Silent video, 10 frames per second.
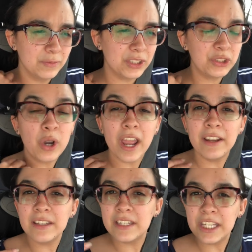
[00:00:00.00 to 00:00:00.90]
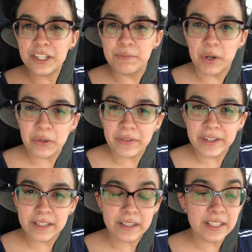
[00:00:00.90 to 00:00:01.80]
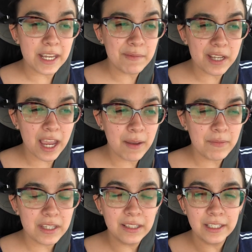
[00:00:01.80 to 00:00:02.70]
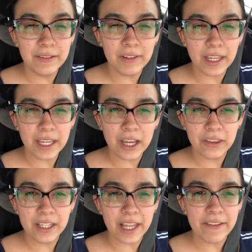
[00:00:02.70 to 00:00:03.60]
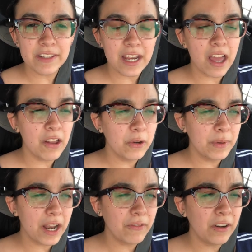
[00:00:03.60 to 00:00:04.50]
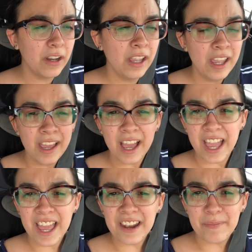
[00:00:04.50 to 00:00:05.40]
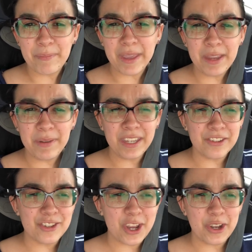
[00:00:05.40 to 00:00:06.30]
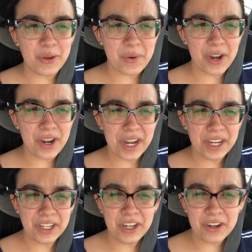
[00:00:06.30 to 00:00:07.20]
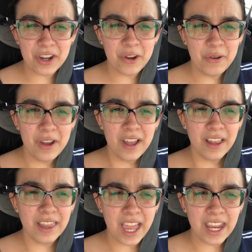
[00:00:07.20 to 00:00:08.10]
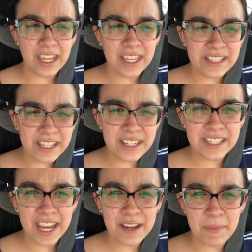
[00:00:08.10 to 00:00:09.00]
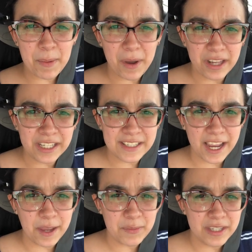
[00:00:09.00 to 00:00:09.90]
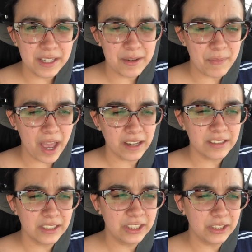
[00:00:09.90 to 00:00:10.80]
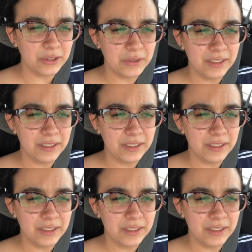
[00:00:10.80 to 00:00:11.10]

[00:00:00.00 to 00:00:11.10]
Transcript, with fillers: was trying to teach both of us at the same time to live like a healthy lifestyle or whatever. I had a baby in January, you know? Like it's going to take my body time to get back to